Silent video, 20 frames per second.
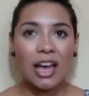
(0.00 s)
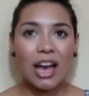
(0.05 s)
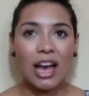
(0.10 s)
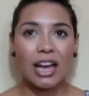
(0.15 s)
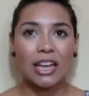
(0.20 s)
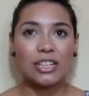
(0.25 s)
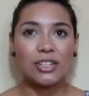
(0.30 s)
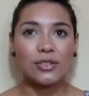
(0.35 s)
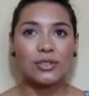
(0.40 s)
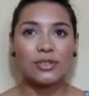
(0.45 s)

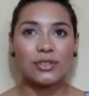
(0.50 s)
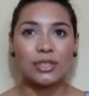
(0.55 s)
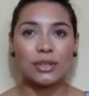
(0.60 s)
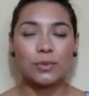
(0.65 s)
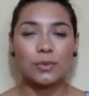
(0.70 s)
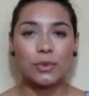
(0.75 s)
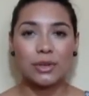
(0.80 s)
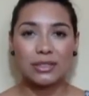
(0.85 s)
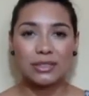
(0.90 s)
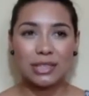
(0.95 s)
I used it
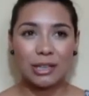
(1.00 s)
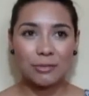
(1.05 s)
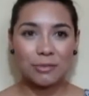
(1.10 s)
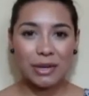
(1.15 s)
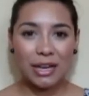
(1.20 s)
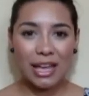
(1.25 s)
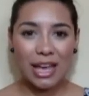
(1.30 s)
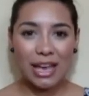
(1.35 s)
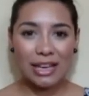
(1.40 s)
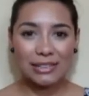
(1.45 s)
one time
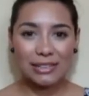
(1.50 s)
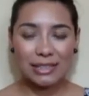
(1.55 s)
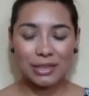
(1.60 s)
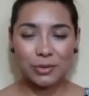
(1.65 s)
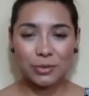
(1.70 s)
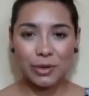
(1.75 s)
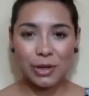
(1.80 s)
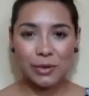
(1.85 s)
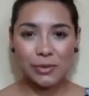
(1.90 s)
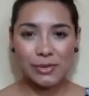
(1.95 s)
by accident
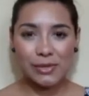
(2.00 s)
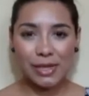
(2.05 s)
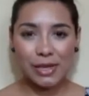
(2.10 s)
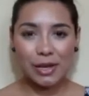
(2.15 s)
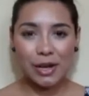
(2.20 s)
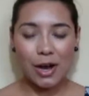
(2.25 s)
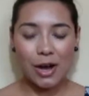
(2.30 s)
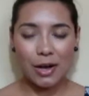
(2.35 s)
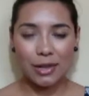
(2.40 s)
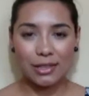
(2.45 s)
when I was in
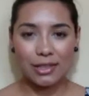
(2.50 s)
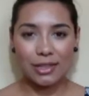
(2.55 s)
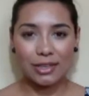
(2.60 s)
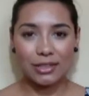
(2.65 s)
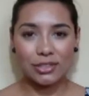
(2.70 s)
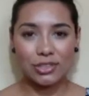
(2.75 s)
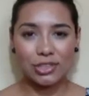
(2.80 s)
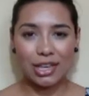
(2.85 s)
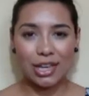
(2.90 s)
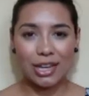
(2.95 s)

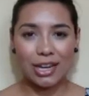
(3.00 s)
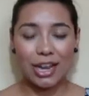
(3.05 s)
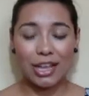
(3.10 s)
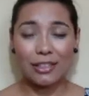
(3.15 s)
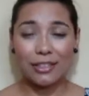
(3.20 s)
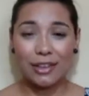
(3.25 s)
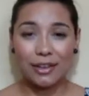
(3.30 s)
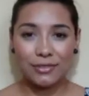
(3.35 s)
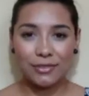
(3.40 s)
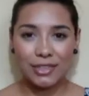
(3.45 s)
college, and I
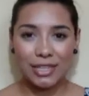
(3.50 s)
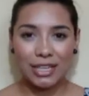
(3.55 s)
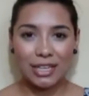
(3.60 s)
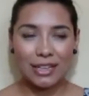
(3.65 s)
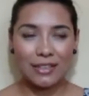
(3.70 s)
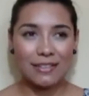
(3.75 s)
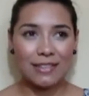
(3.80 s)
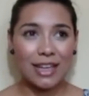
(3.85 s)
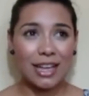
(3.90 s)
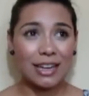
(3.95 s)
loved it,
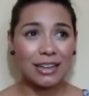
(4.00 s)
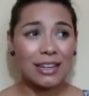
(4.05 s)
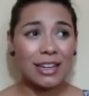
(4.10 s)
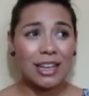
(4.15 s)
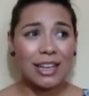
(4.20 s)
and then